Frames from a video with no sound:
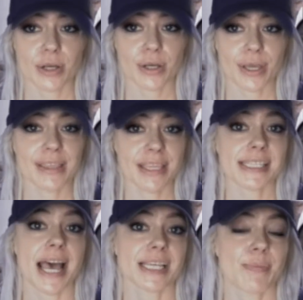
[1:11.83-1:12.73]
this
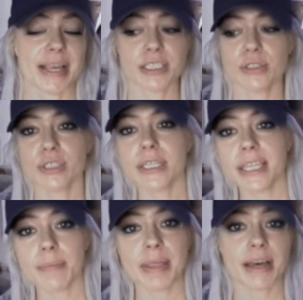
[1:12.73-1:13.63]
aspect. Usually
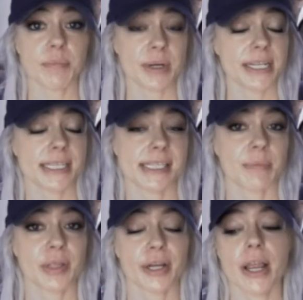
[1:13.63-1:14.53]
they play out pretty
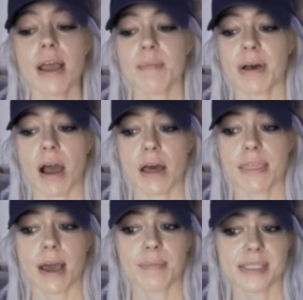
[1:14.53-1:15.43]
similar, but
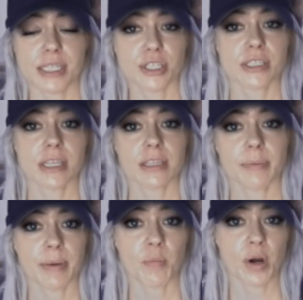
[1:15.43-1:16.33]
the opposition's a little
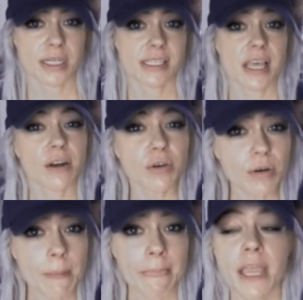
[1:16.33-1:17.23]
bit more
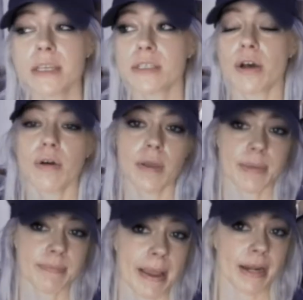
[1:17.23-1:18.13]
subtle, so
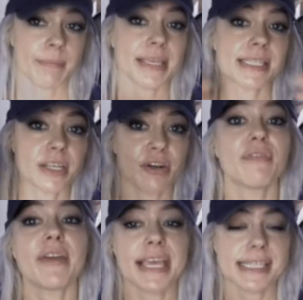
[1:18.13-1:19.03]
it might not be as in your
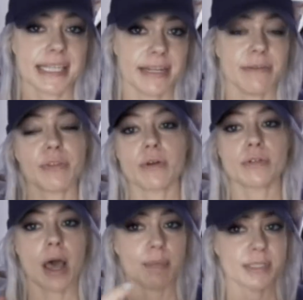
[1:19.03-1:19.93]
face. And those
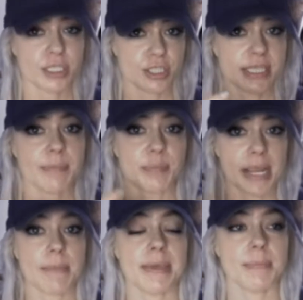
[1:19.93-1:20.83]
oppositions that
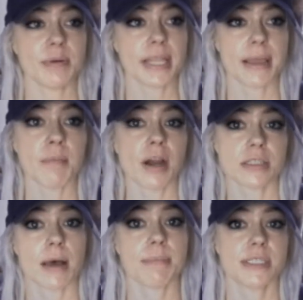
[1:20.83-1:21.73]
break people, like Mars
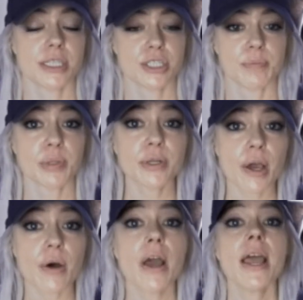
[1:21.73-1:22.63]
opposition
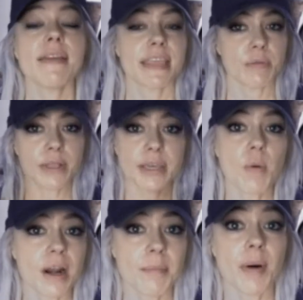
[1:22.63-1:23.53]
Pluto, they really
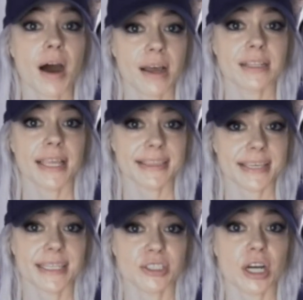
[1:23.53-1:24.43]
want to bond, like the
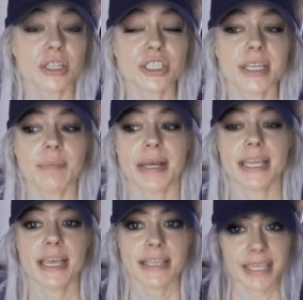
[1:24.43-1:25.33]
conjunction,
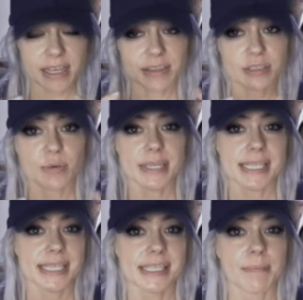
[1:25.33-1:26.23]
but there's always
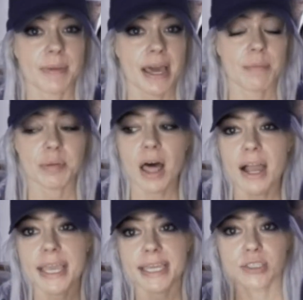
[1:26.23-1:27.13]
like some kind of
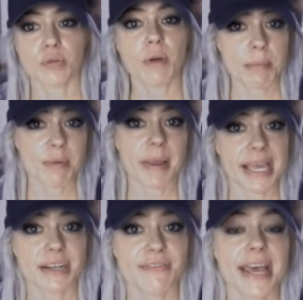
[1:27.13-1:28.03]
blockage or rubber
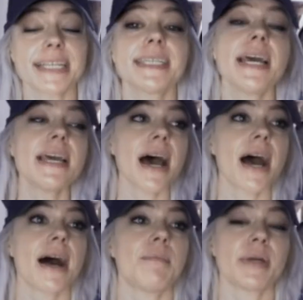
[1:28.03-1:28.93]
band effect
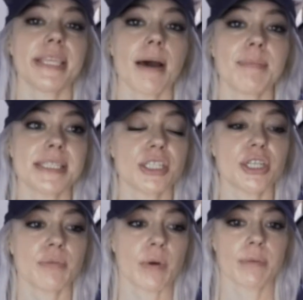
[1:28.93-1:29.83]
with the
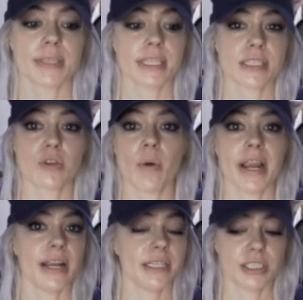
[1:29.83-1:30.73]
opposition, where with the
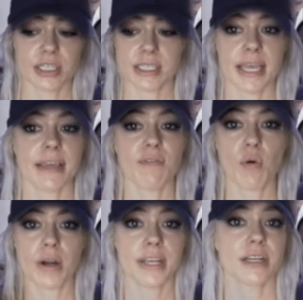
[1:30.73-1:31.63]
square it's just like
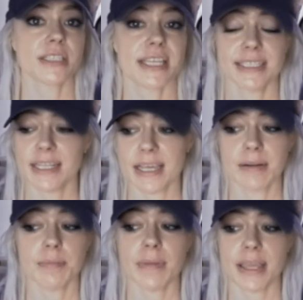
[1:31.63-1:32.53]
4 years
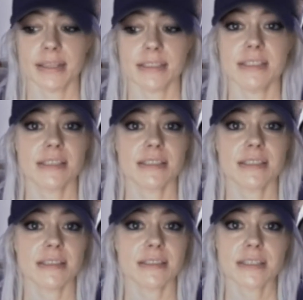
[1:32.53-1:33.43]
and
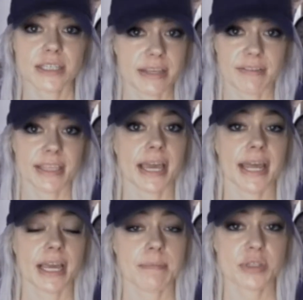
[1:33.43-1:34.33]
just everything kind
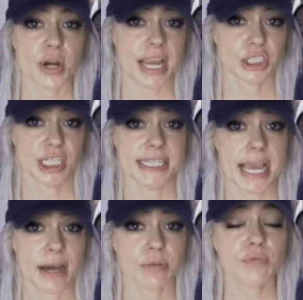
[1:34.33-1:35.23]
of comes crashing
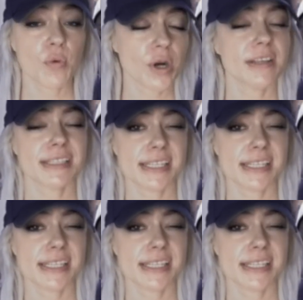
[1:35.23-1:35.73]
down. 4 to